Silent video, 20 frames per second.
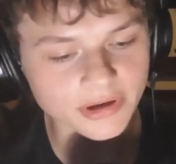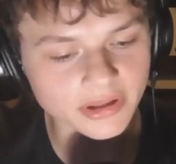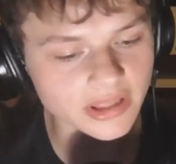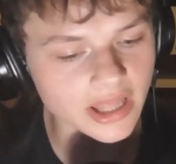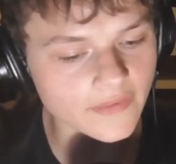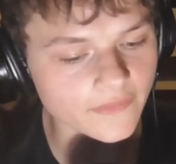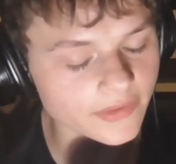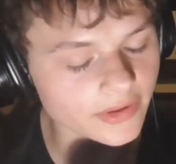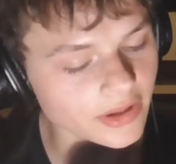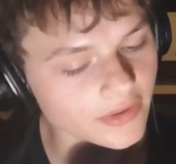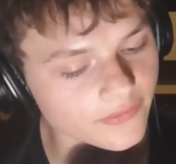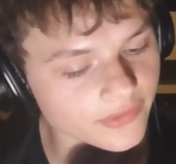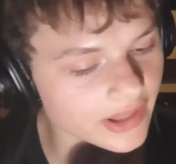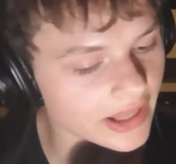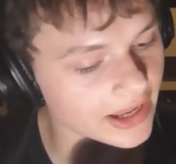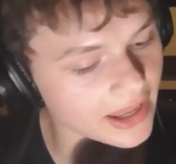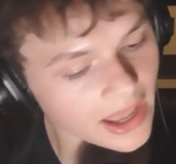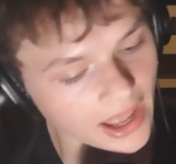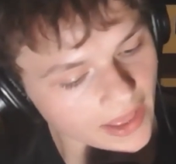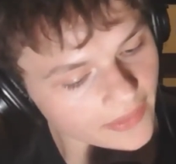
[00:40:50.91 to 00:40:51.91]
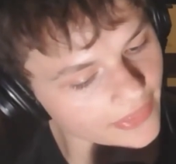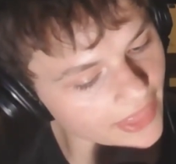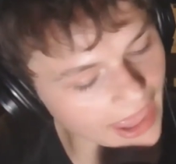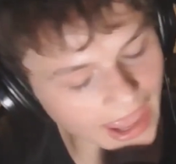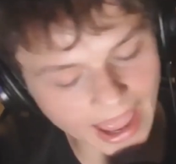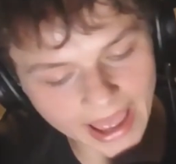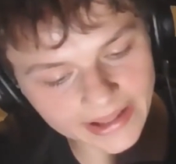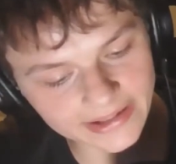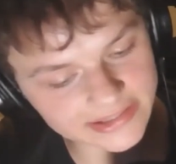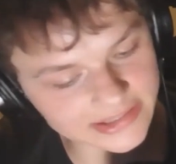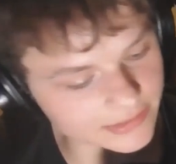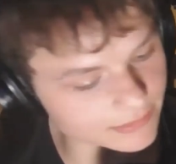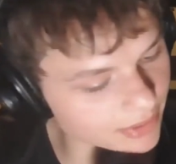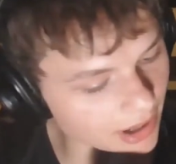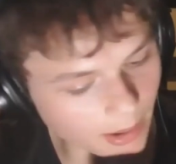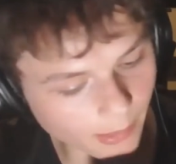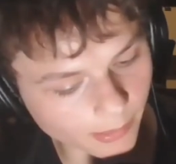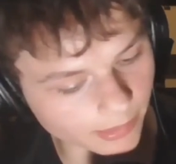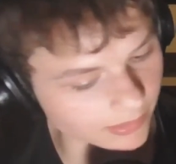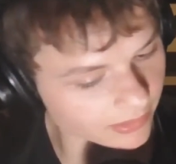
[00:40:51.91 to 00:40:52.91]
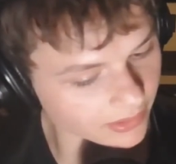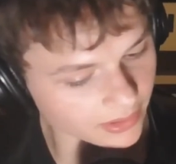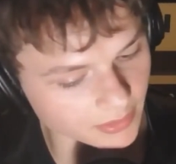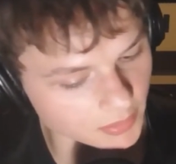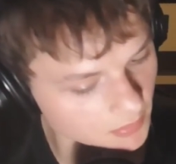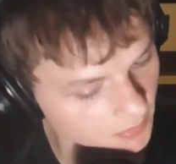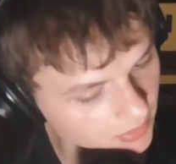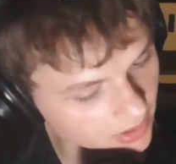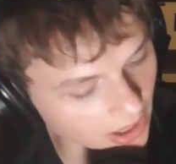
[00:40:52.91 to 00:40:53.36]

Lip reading: level of like they had some probably